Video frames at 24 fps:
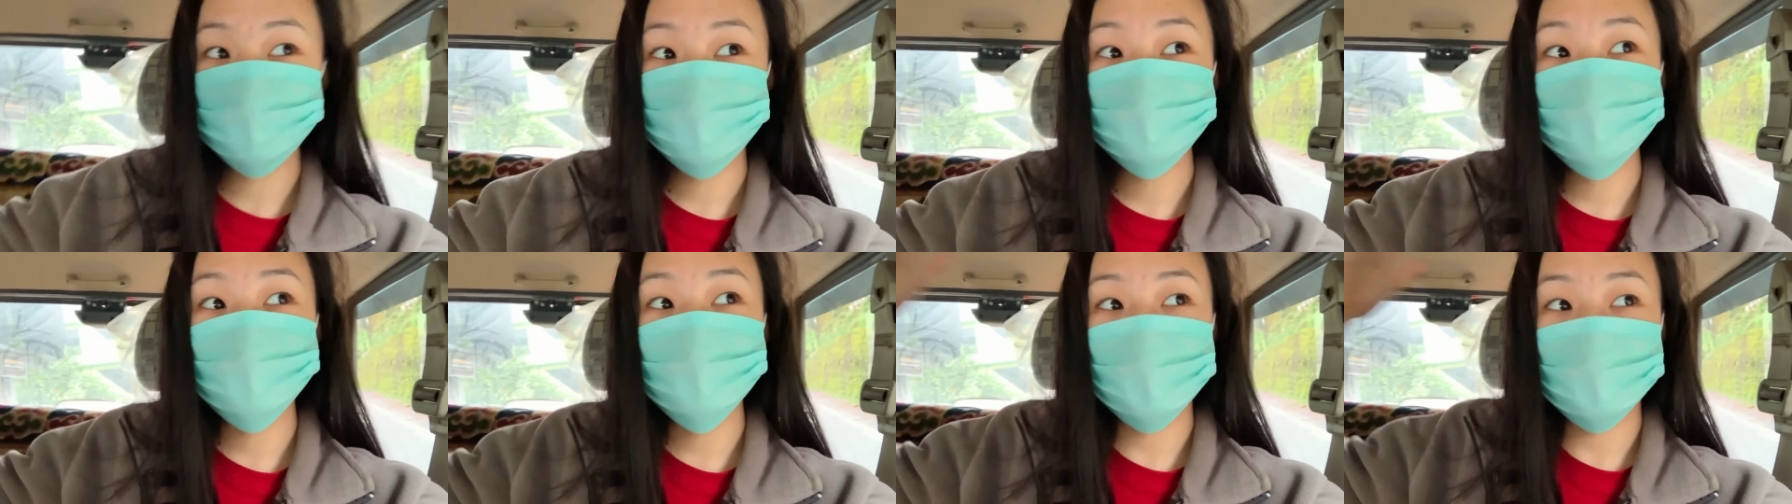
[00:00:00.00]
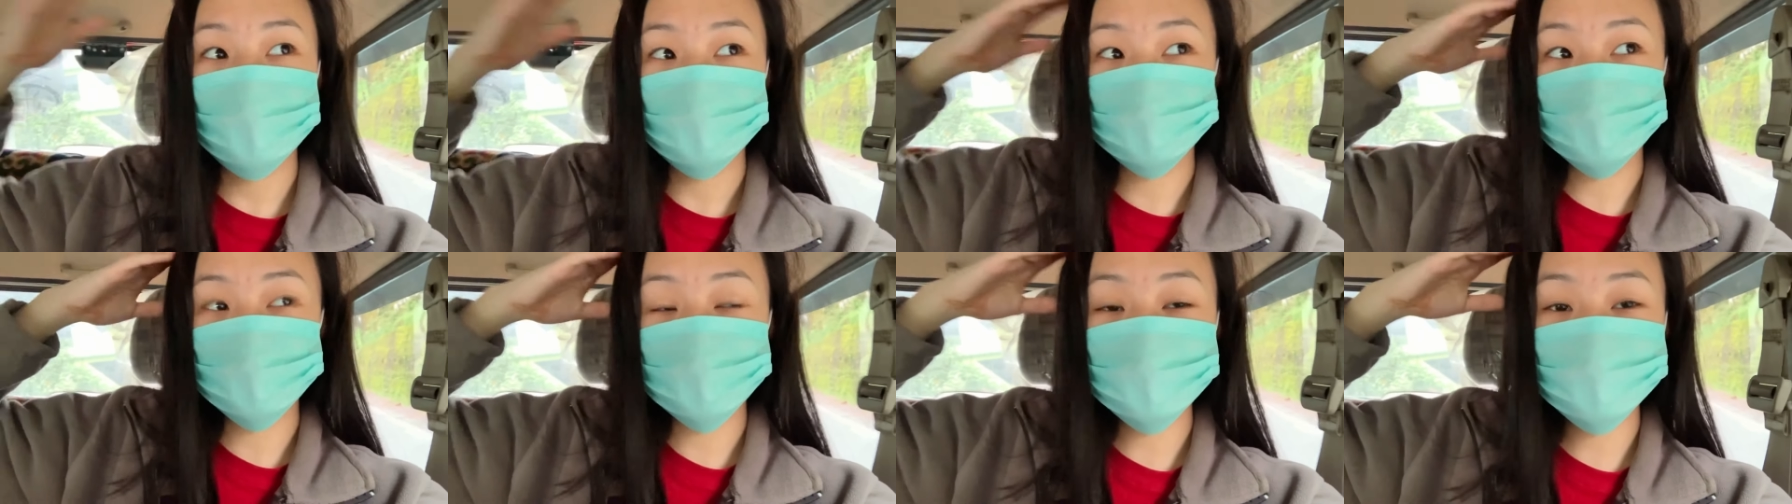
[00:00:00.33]

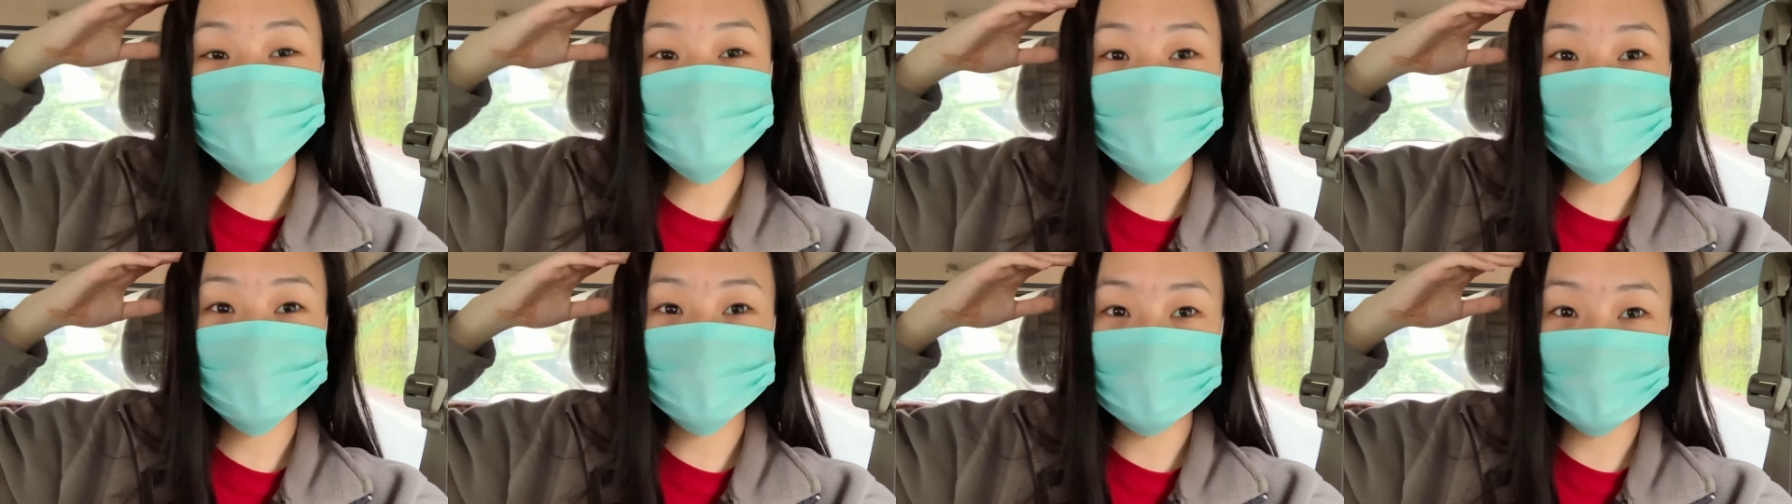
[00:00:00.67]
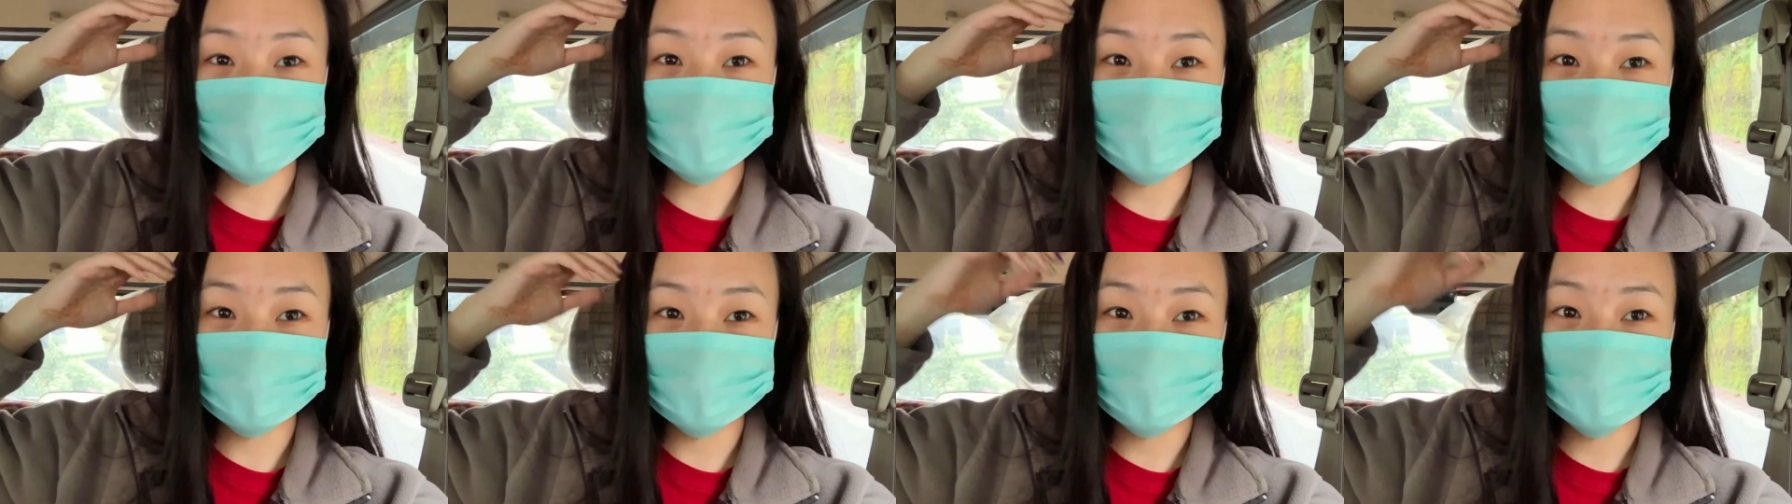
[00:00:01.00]
Actually the
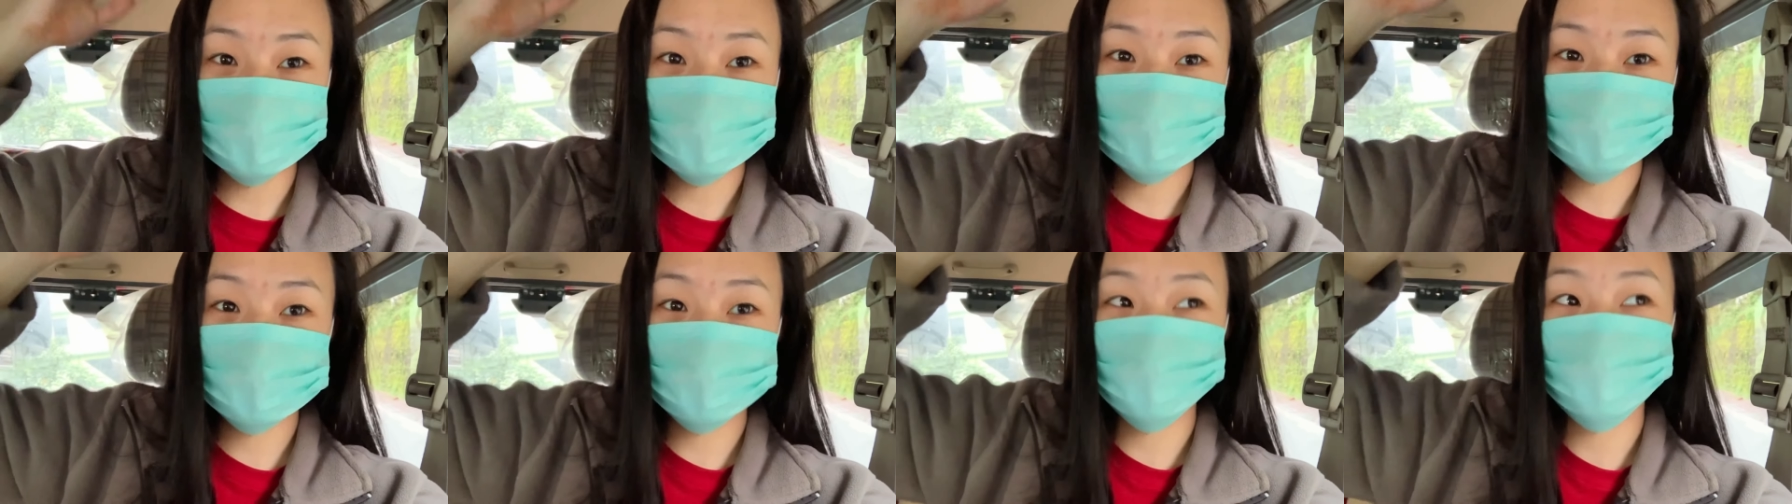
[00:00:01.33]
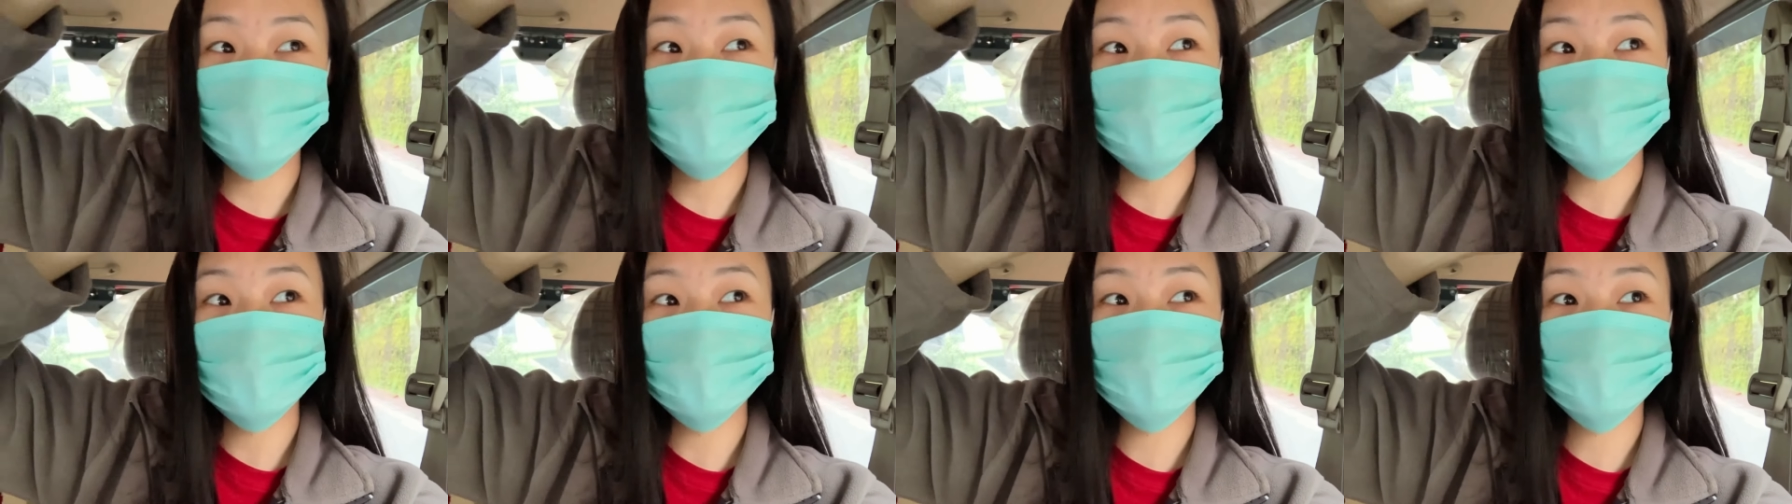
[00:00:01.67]
thing is
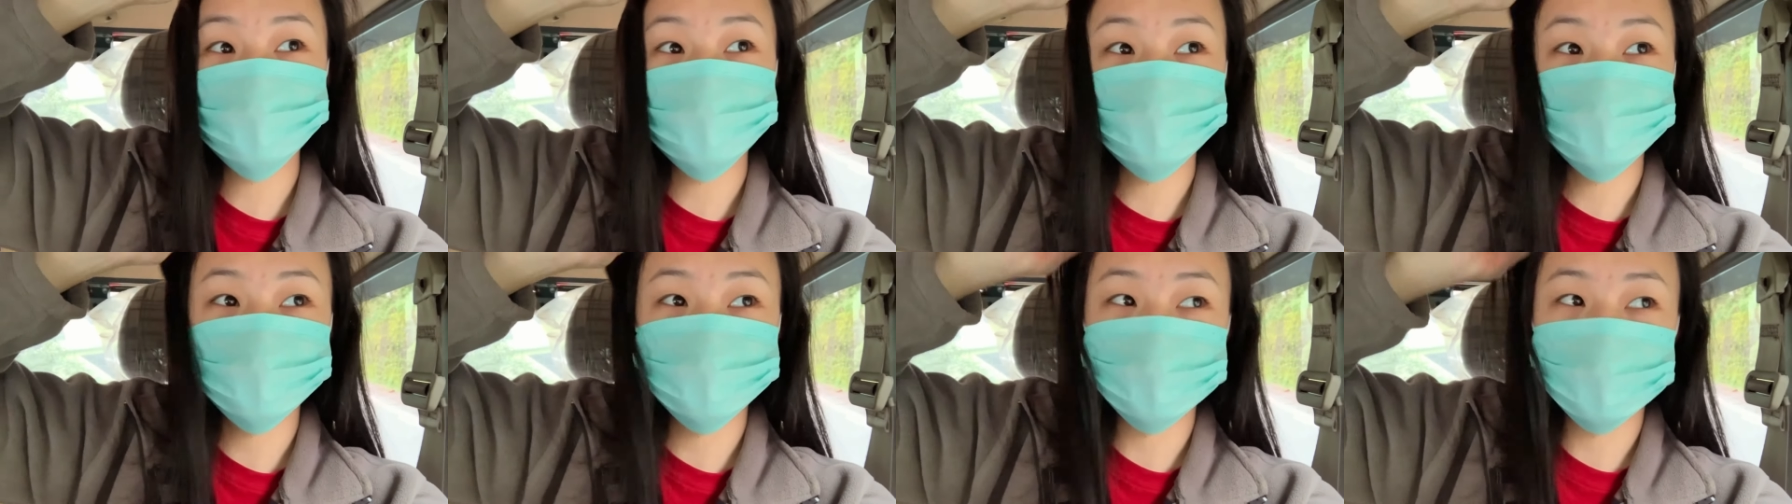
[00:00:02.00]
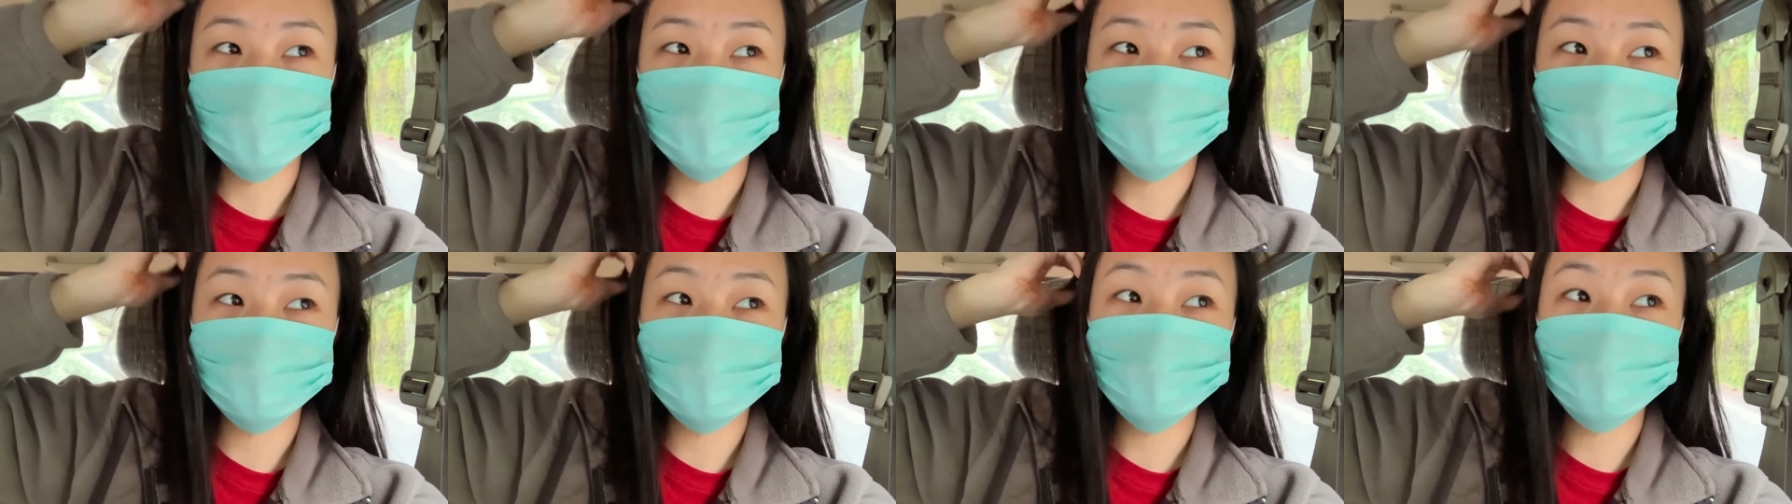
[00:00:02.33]
we need to
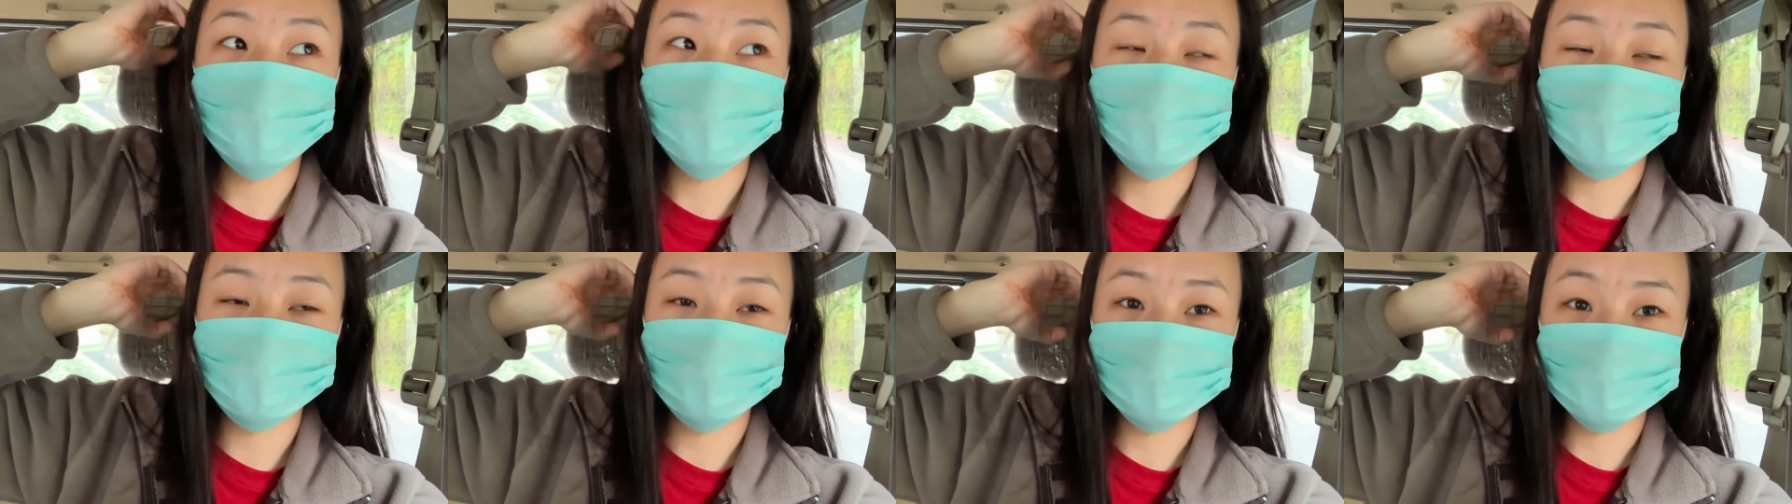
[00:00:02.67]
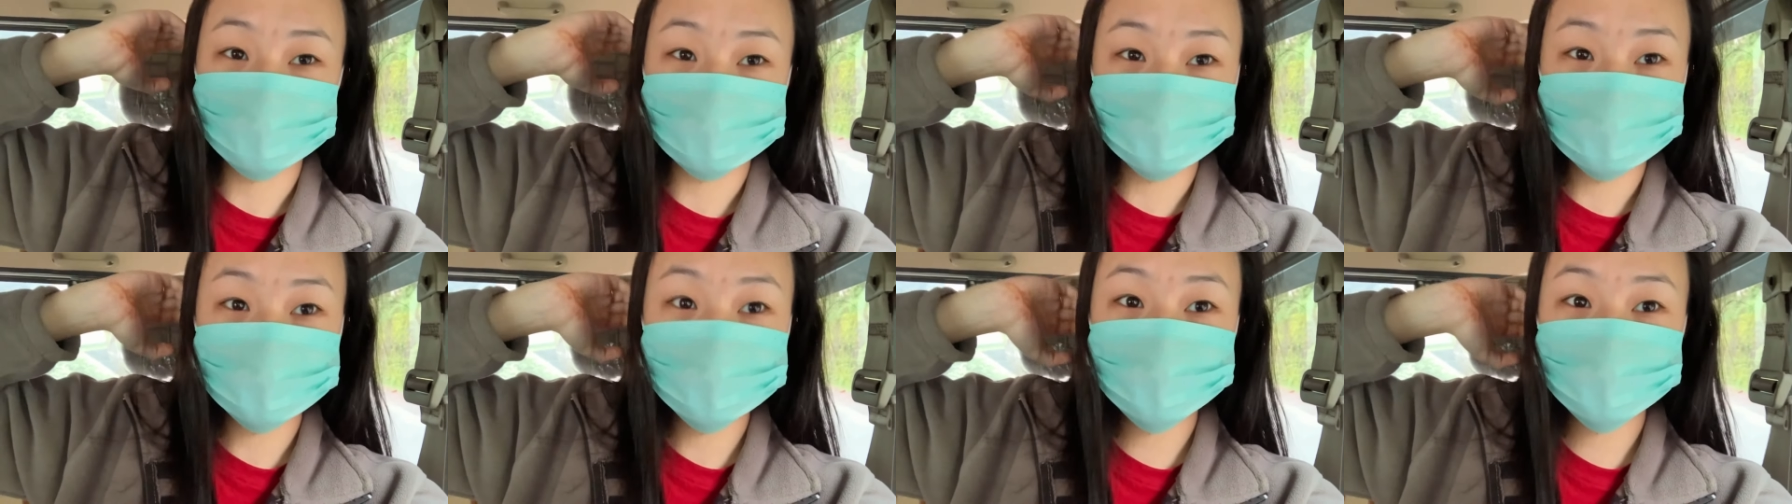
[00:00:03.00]
drop our
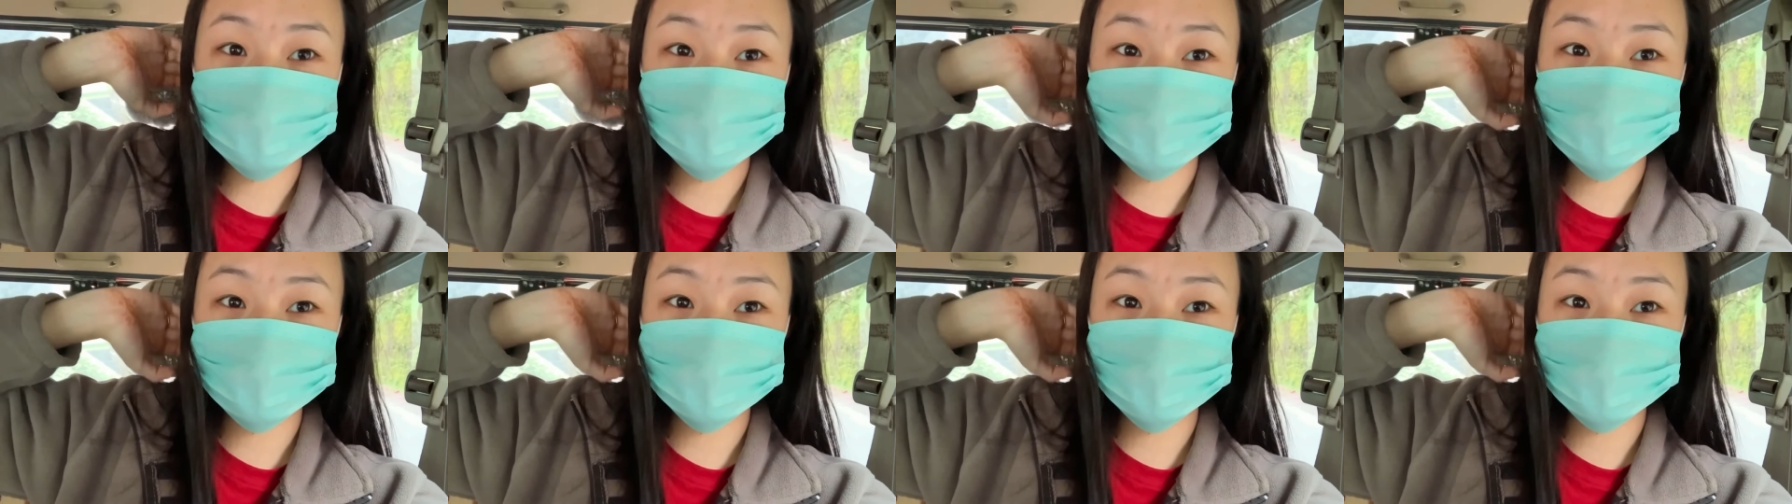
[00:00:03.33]
aunt